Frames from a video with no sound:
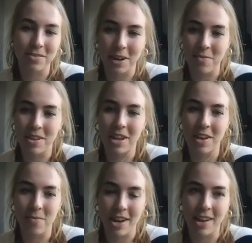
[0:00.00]
to
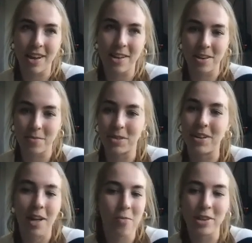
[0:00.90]
Framingham, I ended up
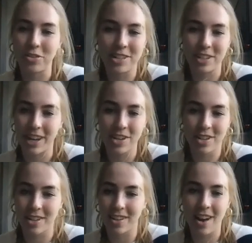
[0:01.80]
doing elementary
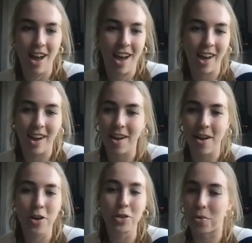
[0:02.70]
education. I
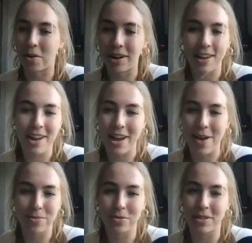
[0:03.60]
adore it. I
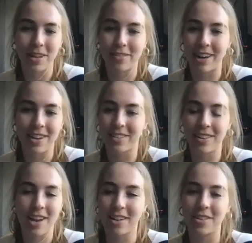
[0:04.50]
absolutely love it.
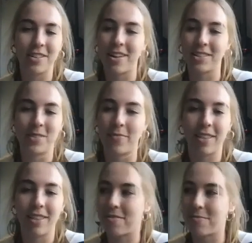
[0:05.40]
I could not see my
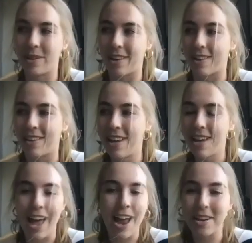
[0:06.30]
life being
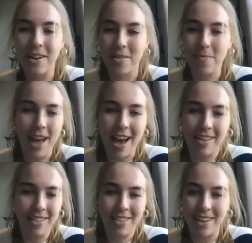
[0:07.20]
any other
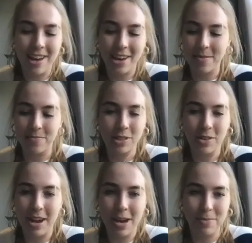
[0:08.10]
path. I am
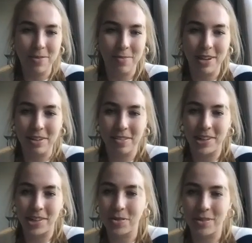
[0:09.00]
so happy with my
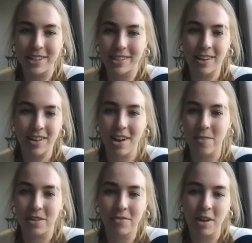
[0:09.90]
career choice. And I
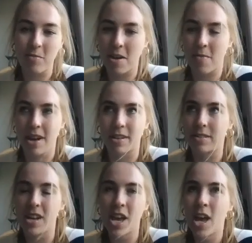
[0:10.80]
mean, Framingham
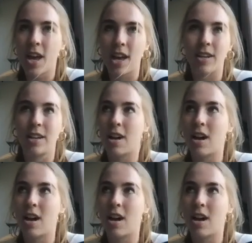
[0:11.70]
has an